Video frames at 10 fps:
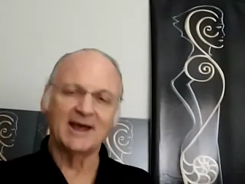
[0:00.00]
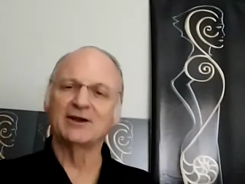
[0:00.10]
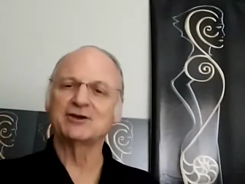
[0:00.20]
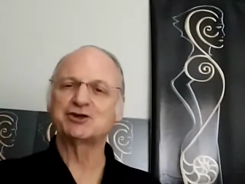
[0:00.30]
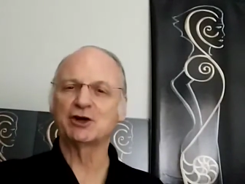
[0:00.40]

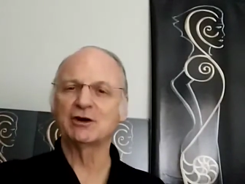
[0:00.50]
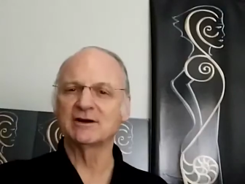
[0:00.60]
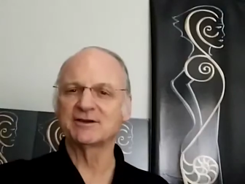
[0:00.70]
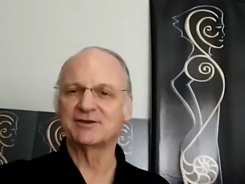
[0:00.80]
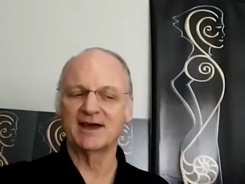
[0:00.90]
an
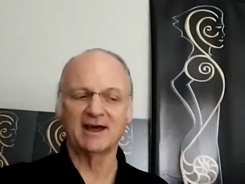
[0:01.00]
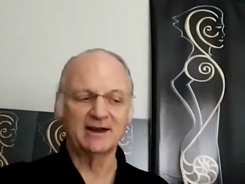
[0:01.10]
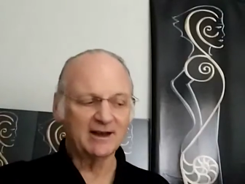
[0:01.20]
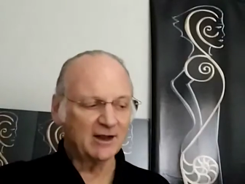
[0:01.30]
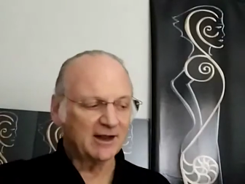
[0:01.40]
assurance
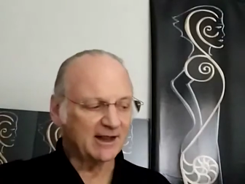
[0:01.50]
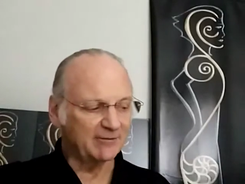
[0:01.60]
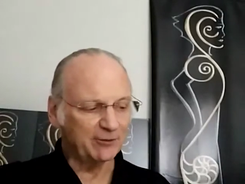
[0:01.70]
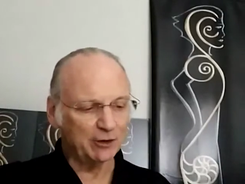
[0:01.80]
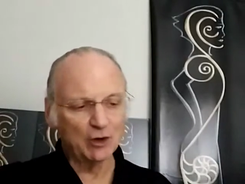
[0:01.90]
that
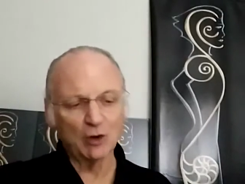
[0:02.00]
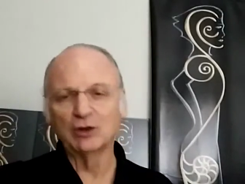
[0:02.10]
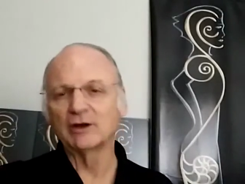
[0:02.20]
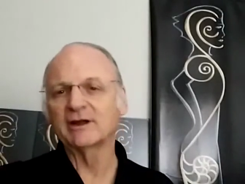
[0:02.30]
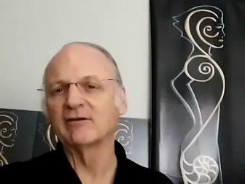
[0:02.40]
if you go
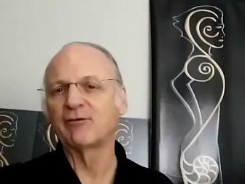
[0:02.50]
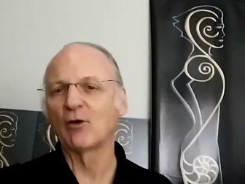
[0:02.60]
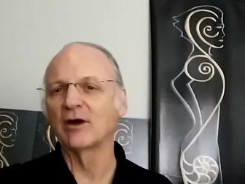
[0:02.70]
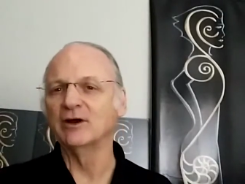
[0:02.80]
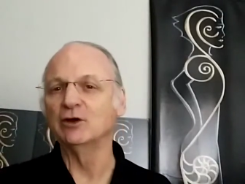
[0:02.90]
looking
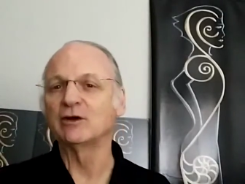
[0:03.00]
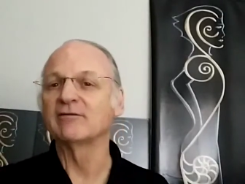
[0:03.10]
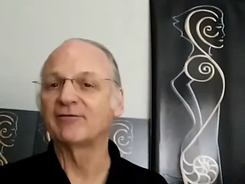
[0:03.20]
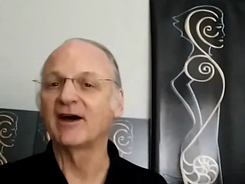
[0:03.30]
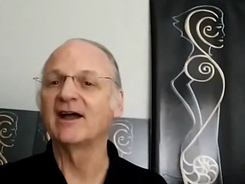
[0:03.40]
for it, you
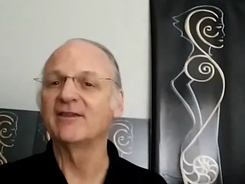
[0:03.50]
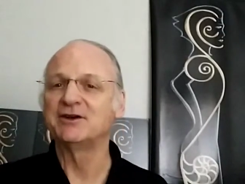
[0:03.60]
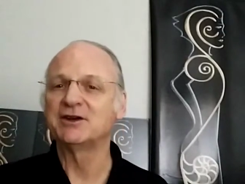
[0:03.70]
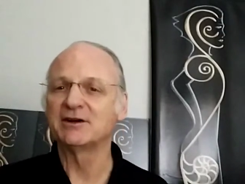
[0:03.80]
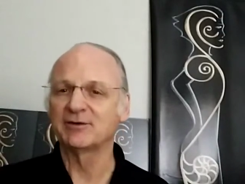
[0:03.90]
can find
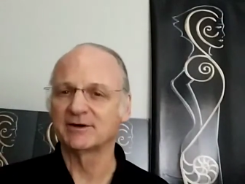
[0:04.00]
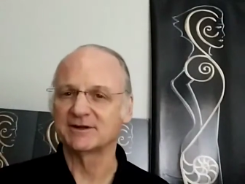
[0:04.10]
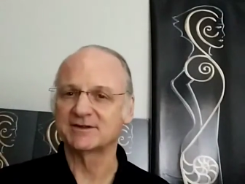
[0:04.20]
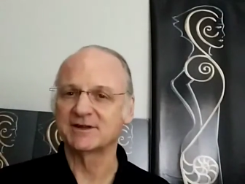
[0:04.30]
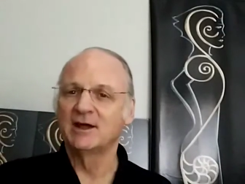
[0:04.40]
the
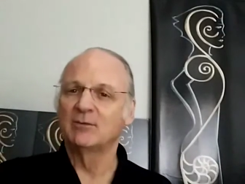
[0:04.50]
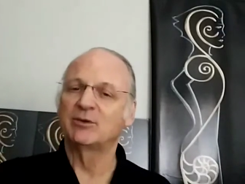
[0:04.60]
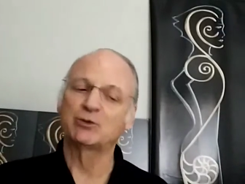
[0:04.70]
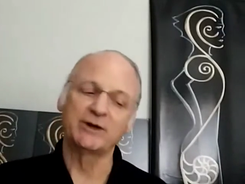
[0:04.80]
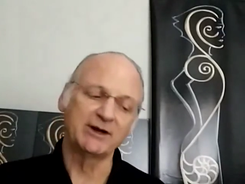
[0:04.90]
difference
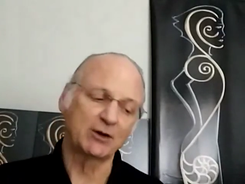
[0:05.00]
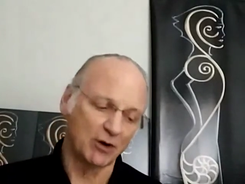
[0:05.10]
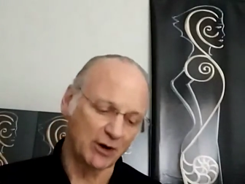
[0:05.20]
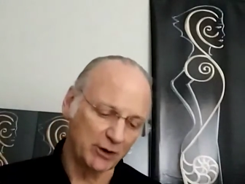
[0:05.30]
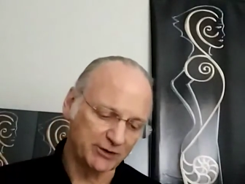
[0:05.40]
between
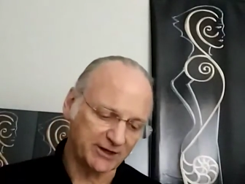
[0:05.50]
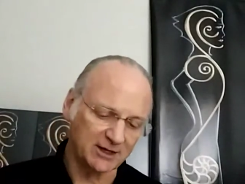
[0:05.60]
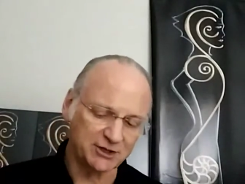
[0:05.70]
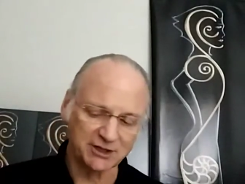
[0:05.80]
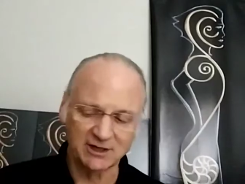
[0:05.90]
core
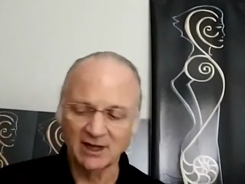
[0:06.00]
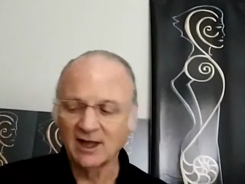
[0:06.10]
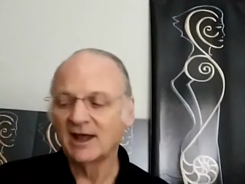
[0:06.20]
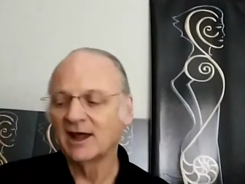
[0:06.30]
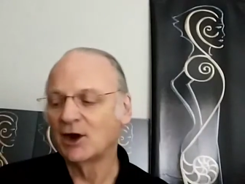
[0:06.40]
nutension
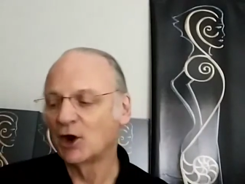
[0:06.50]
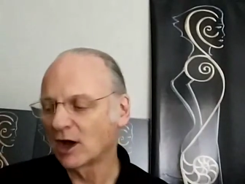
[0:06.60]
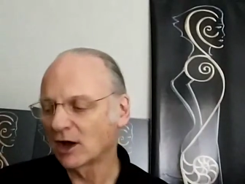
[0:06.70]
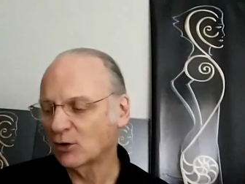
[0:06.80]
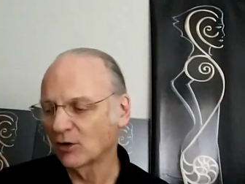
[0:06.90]
and
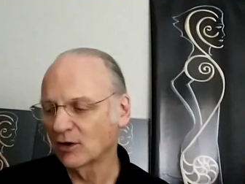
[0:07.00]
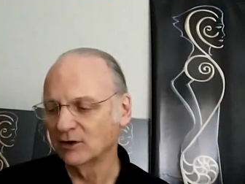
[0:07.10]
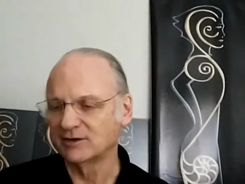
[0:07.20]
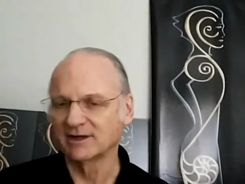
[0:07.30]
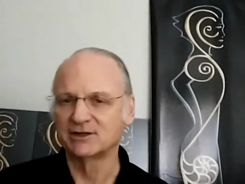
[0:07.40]
not core
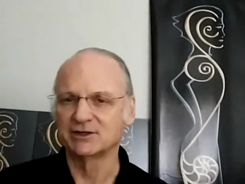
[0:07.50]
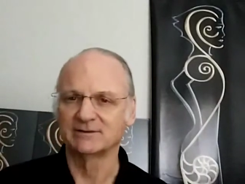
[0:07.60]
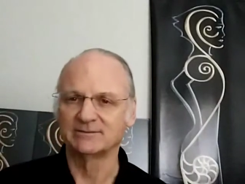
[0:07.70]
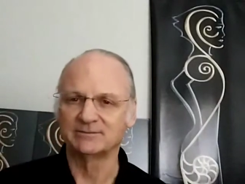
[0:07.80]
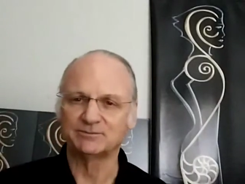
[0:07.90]

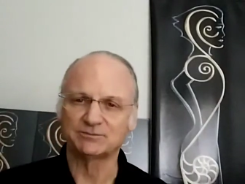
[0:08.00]
nutention.